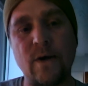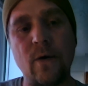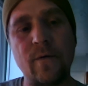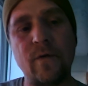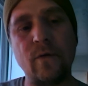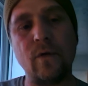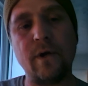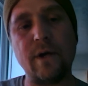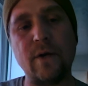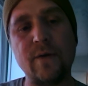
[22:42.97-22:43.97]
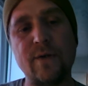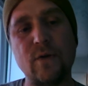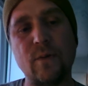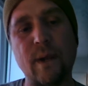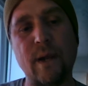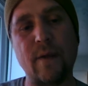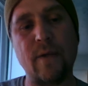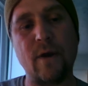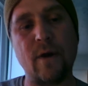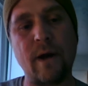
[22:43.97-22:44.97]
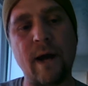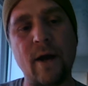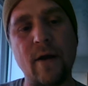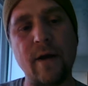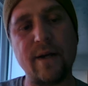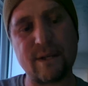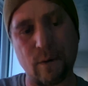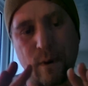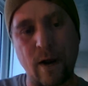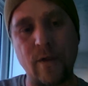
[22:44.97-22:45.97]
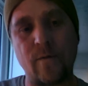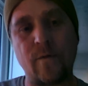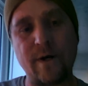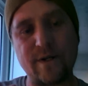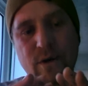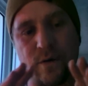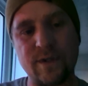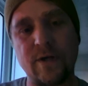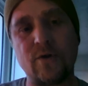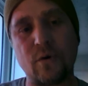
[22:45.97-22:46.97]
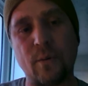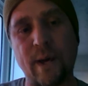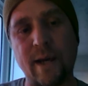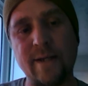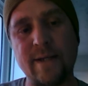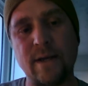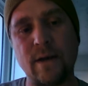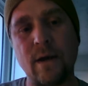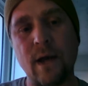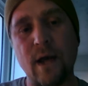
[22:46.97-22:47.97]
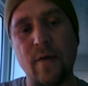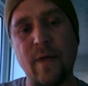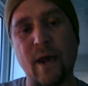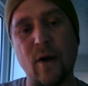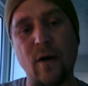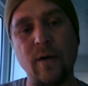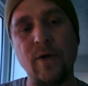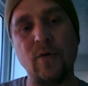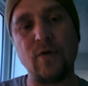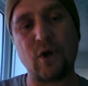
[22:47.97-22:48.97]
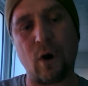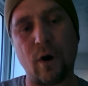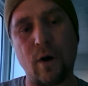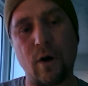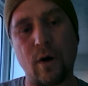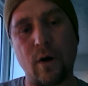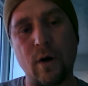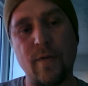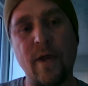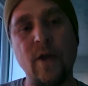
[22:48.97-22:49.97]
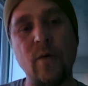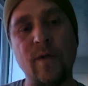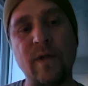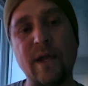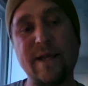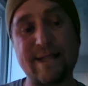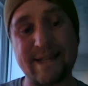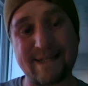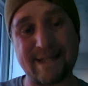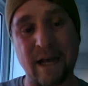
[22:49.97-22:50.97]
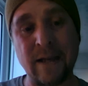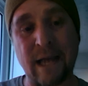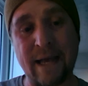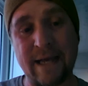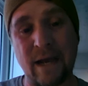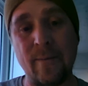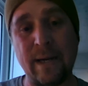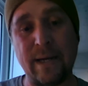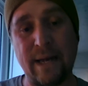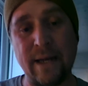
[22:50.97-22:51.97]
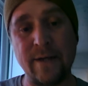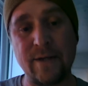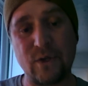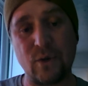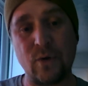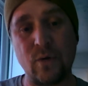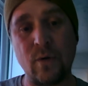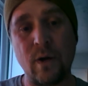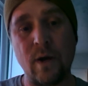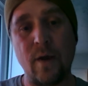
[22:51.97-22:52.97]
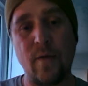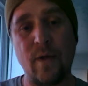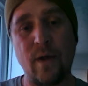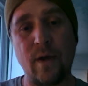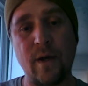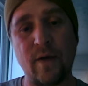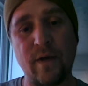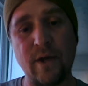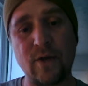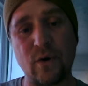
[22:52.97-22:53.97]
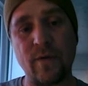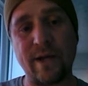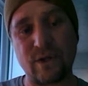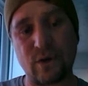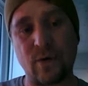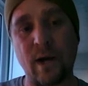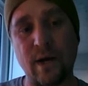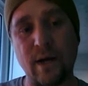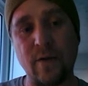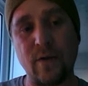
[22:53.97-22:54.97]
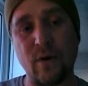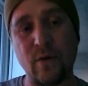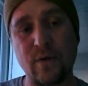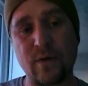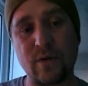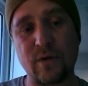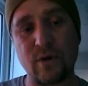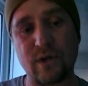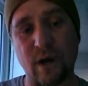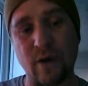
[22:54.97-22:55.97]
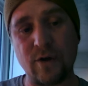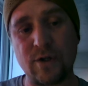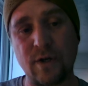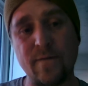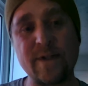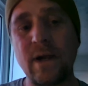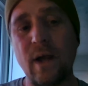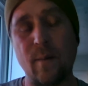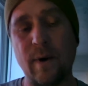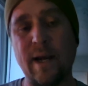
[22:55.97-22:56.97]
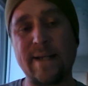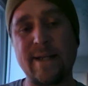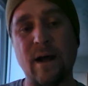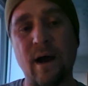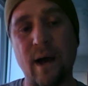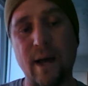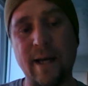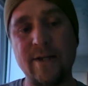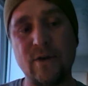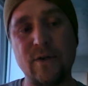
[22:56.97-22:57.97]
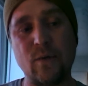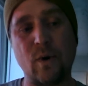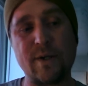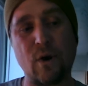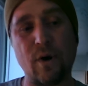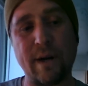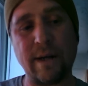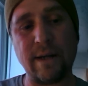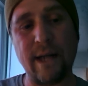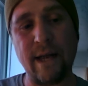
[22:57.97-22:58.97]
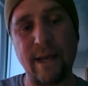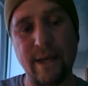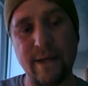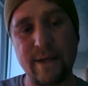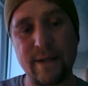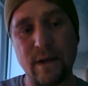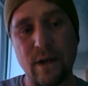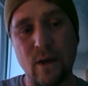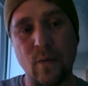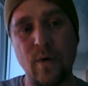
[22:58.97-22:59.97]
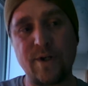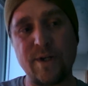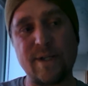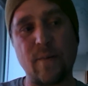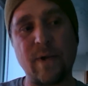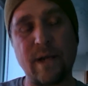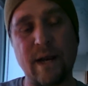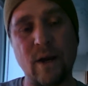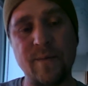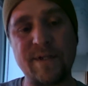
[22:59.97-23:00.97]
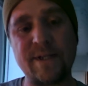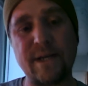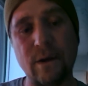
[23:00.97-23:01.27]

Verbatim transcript: So if you look and you zoom in, there are areas around the fresco central painting that are a little darker that you would think is the sunlight coming into the cathedral that's creating those those color shifts, but it's not. He's using what's called a glaze, which is something that helps